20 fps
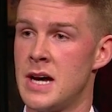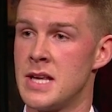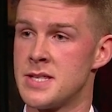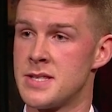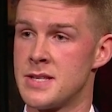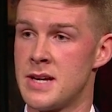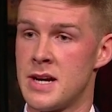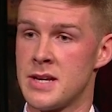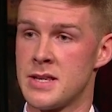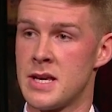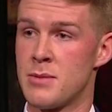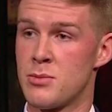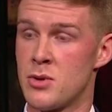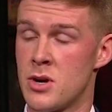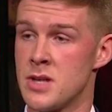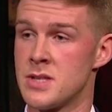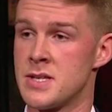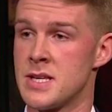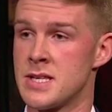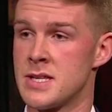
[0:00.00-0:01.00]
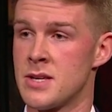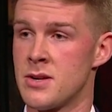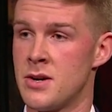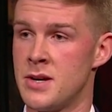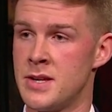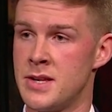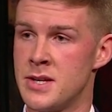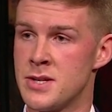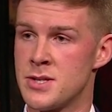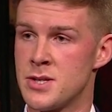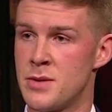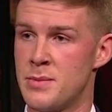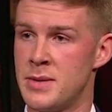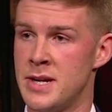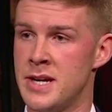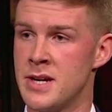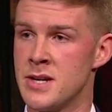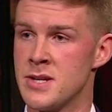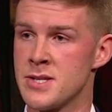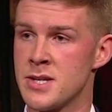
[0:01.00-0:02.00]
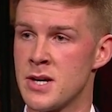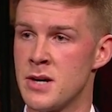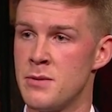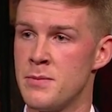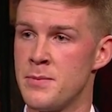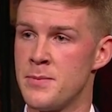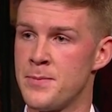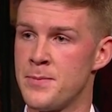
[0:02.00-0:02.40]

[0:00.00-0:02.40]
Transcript: and start that process that I did so many years ago. Because